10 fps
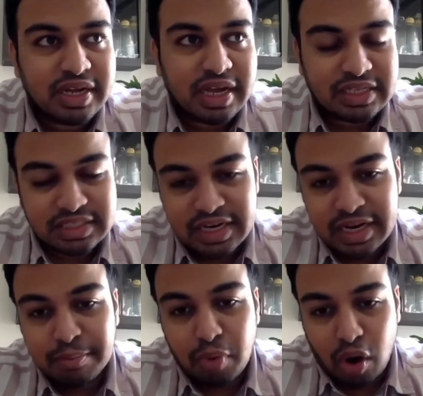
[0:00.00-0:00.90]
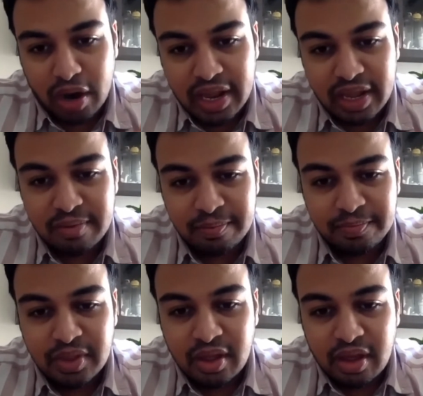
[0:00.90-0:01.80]
yesterday morning,
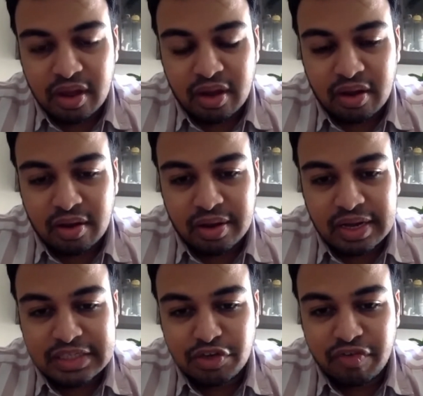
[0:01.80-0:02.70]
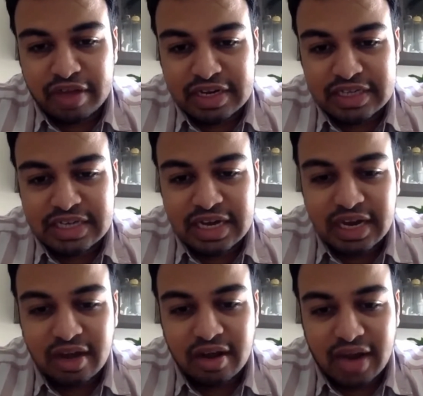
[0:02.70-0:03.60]
instead of waiting
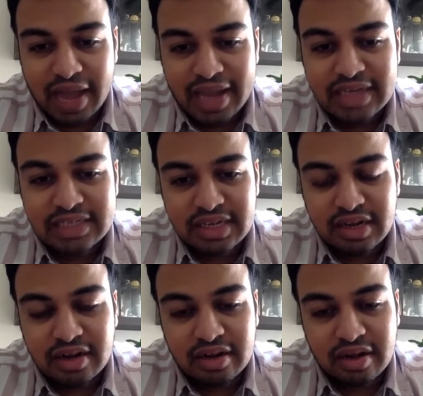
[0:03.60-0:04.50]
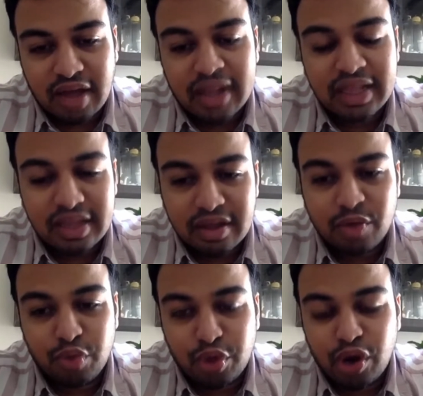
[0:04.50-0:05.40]
till night, I think
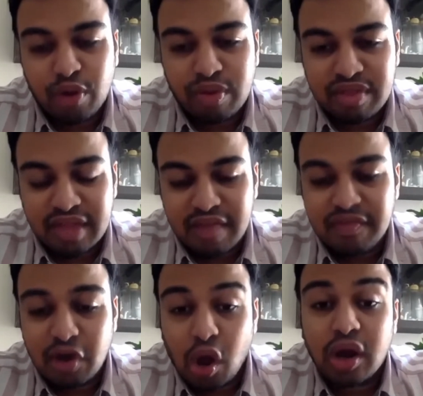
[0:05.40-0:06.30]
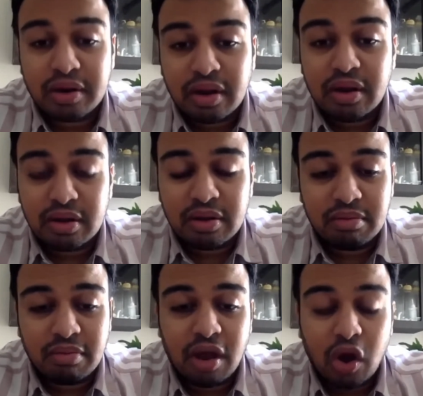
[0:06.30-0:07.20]
we could have saved a lot
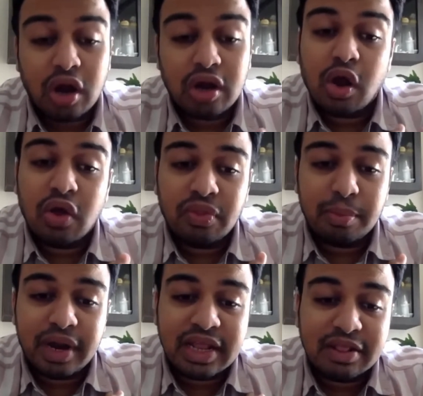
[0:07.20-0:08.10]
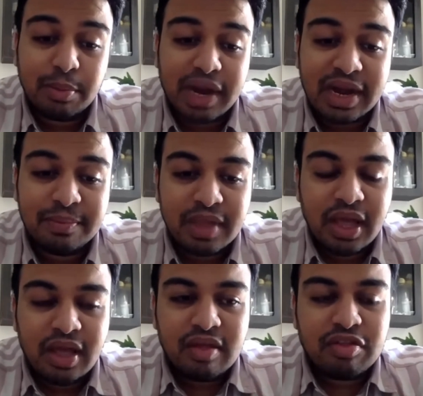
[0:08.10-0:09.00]
on the brain, in the brain.
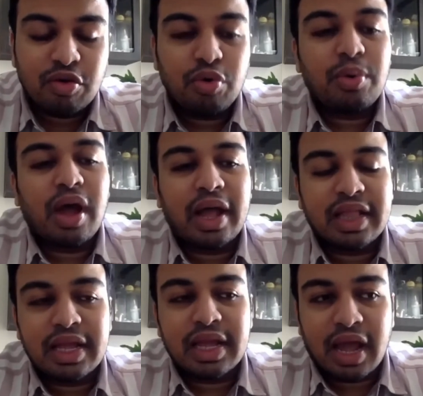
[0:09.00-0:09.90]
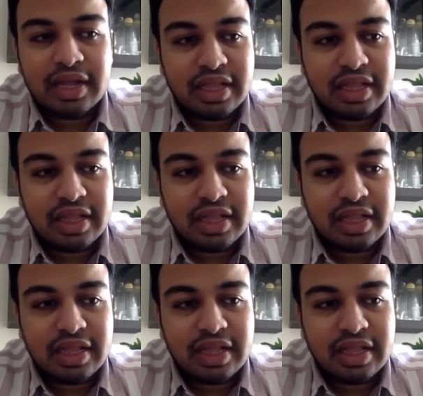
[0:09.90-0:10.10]
So I think